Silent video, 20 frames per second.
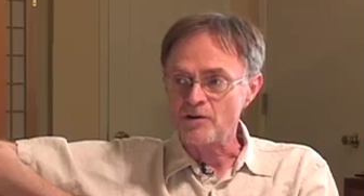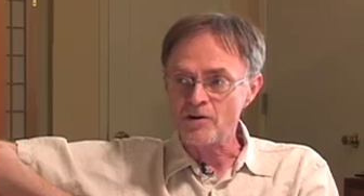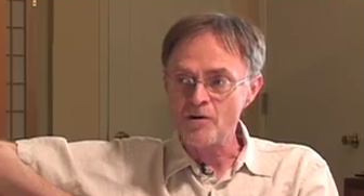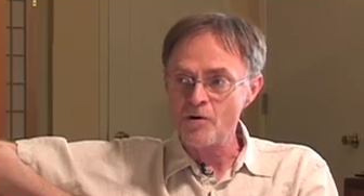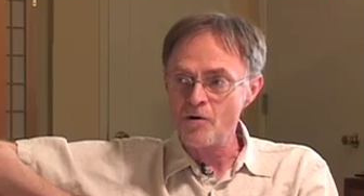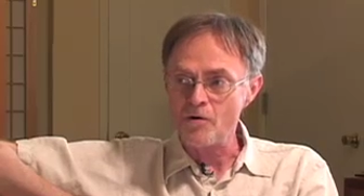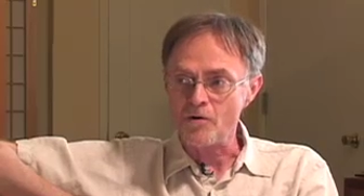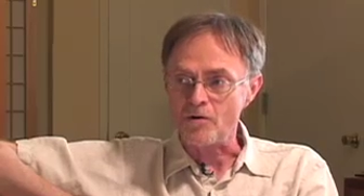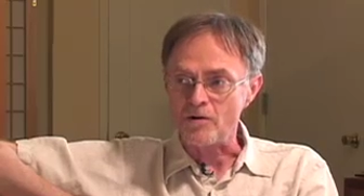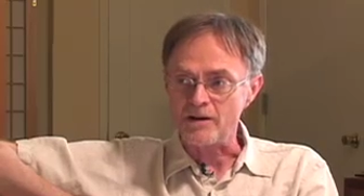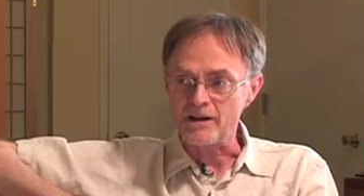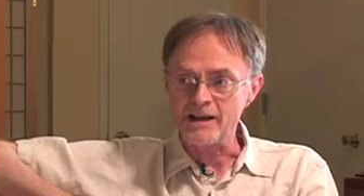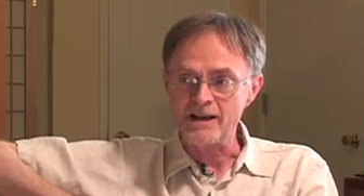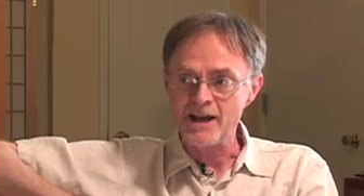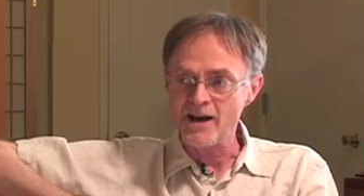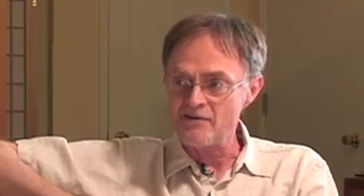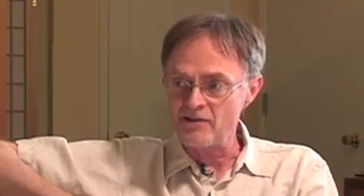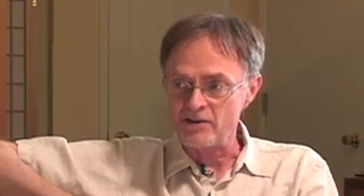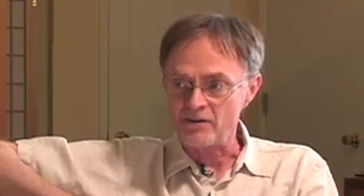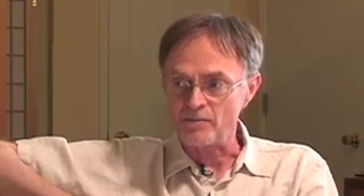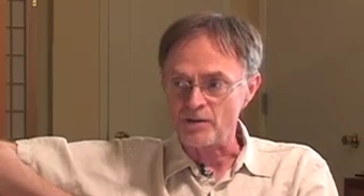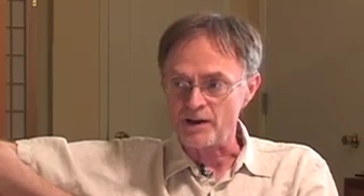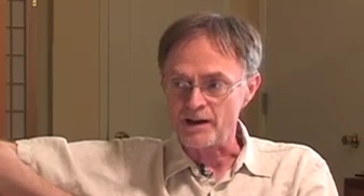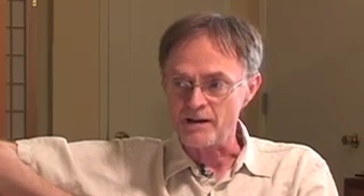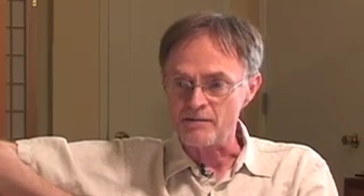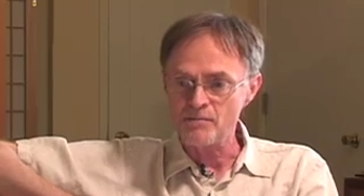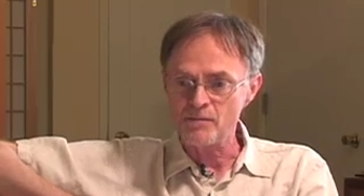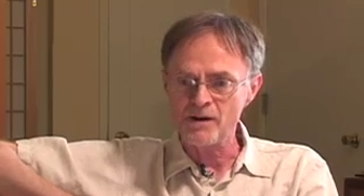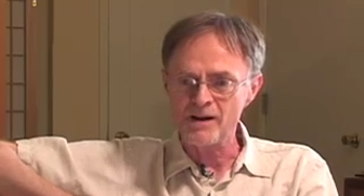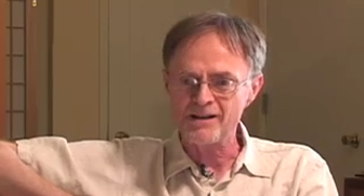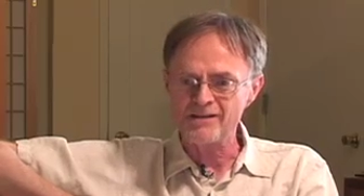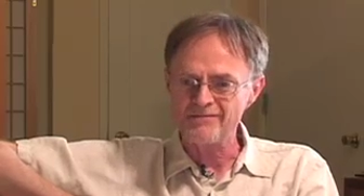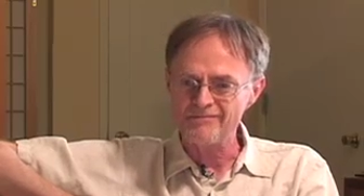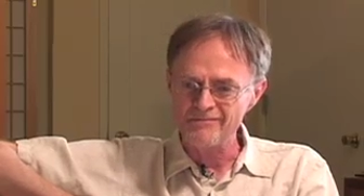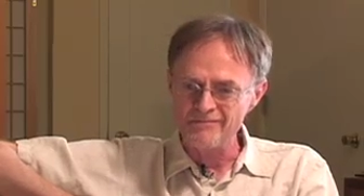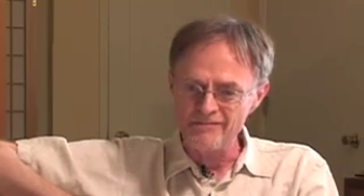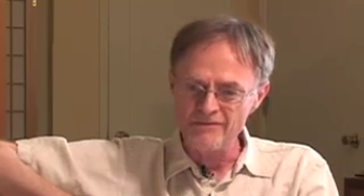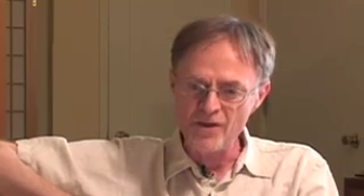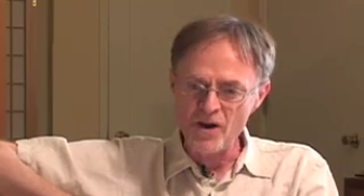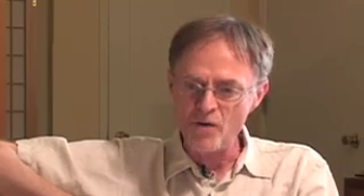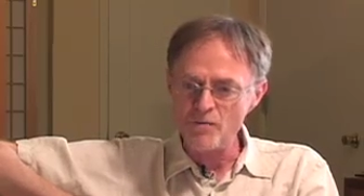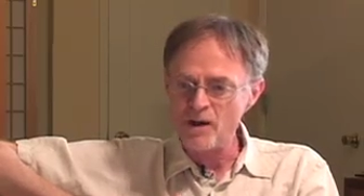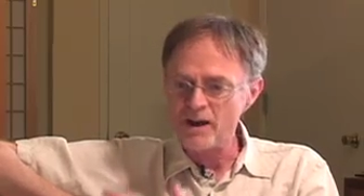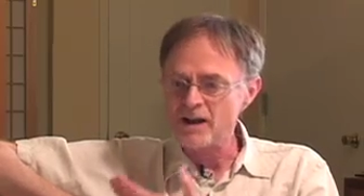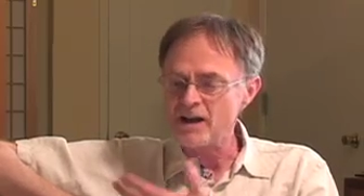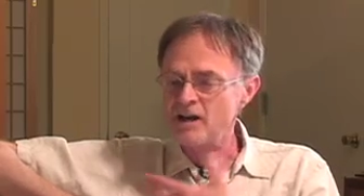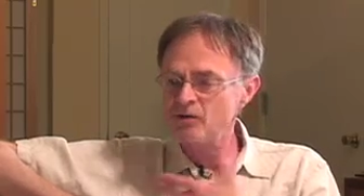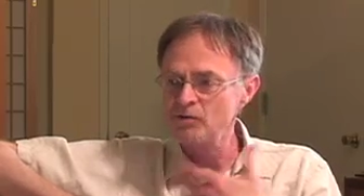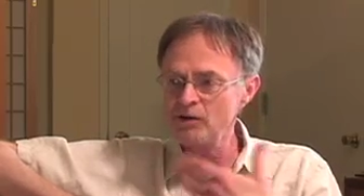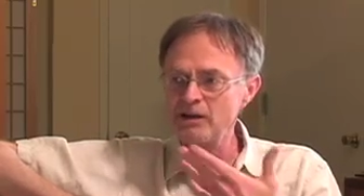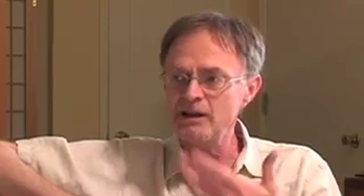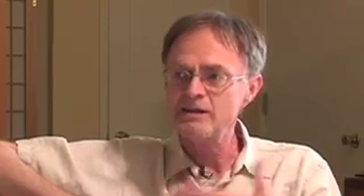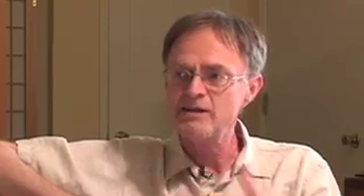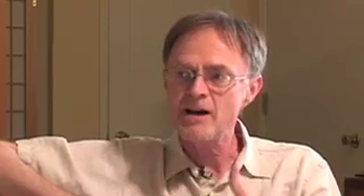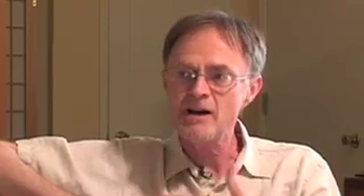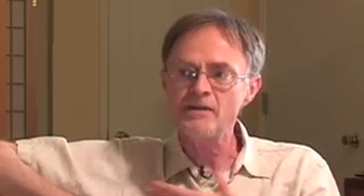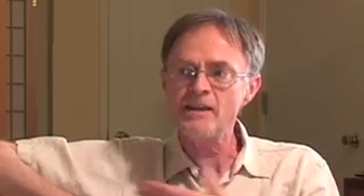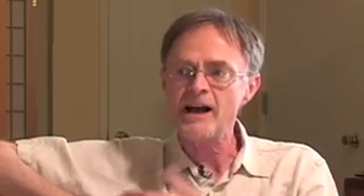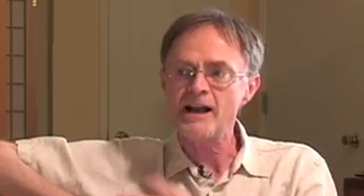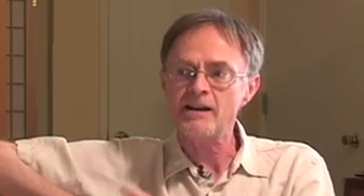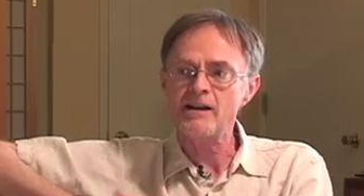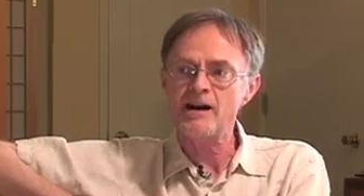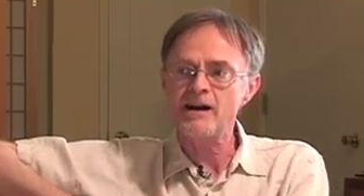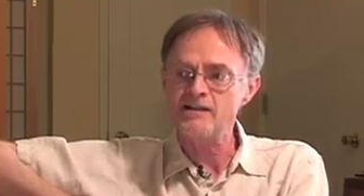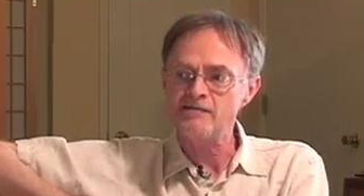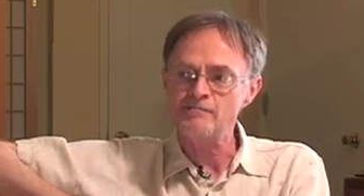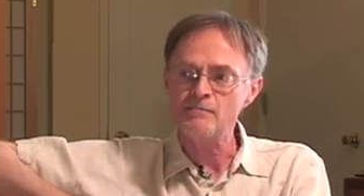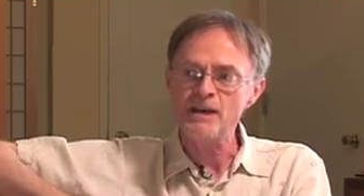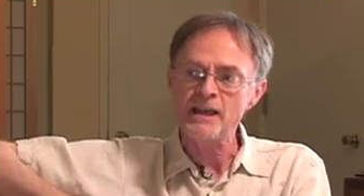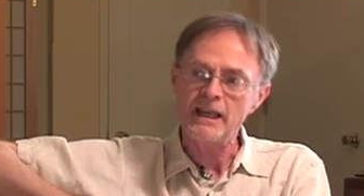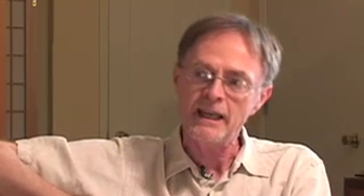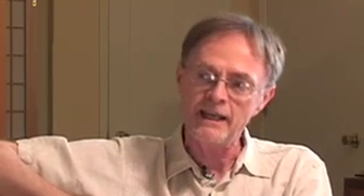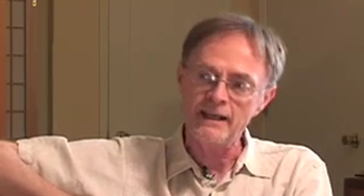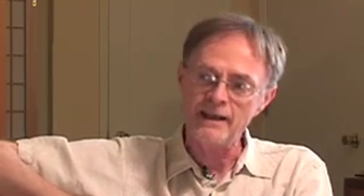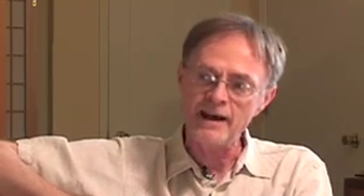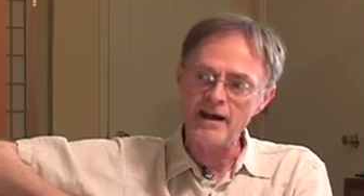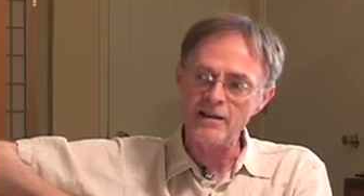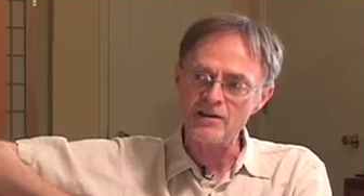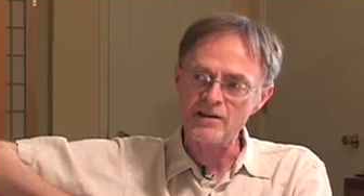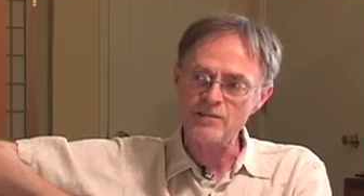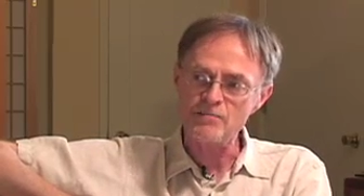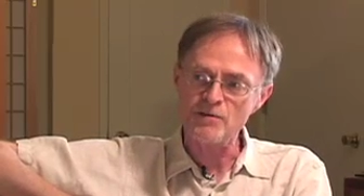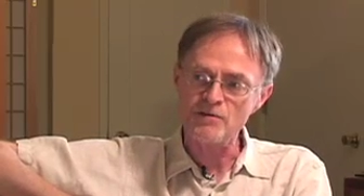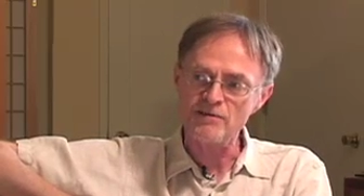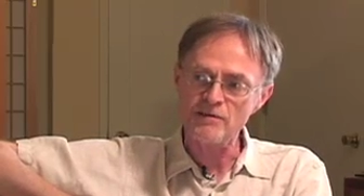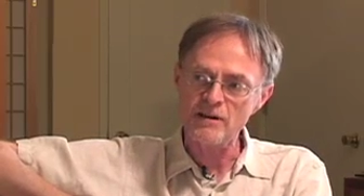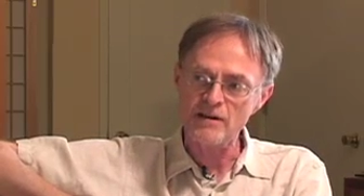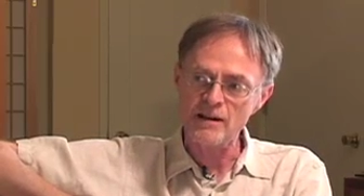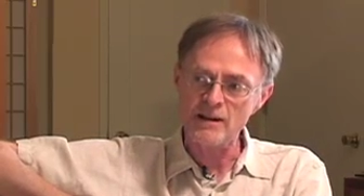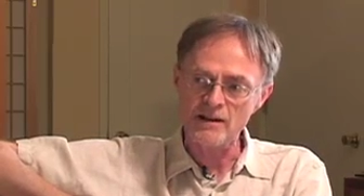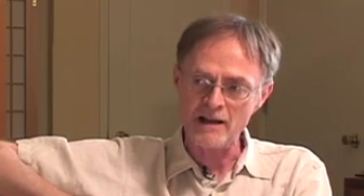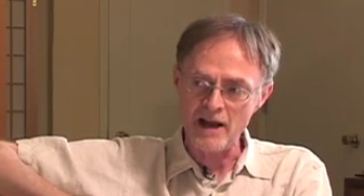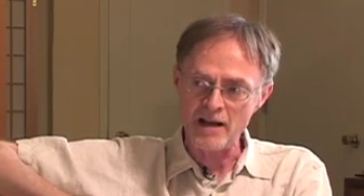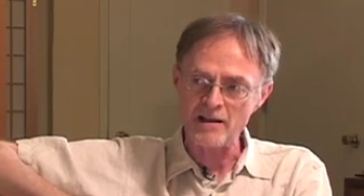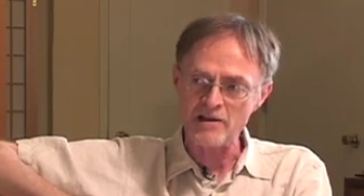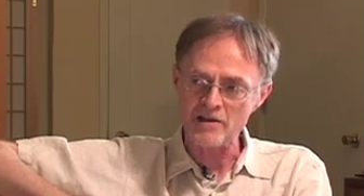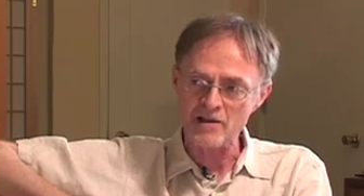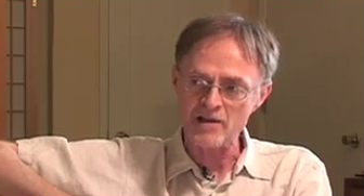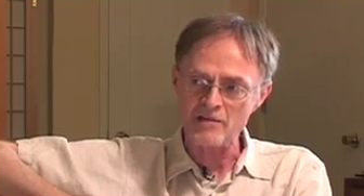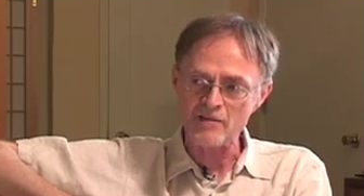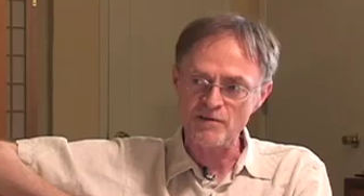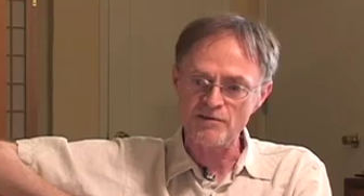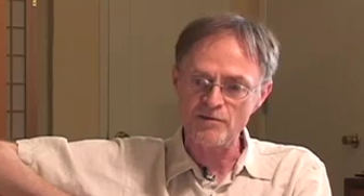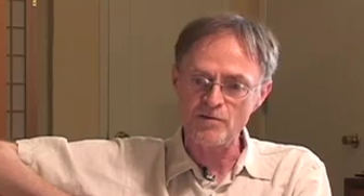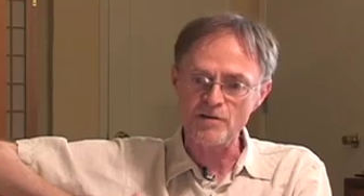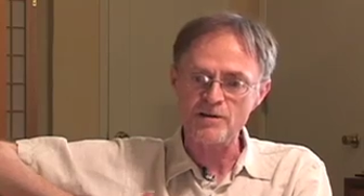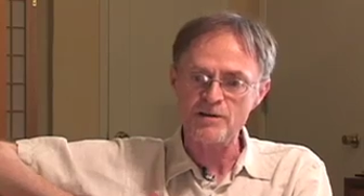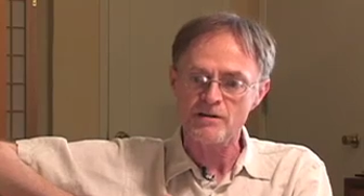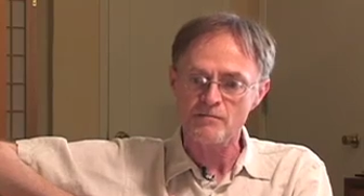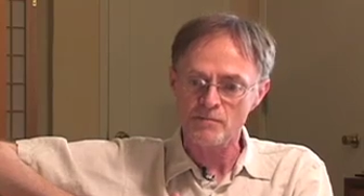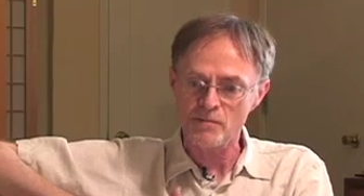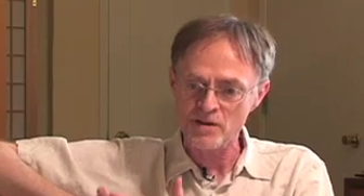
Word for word: with coal, inevitably, but nobody had really done that kind of peaking analysis before.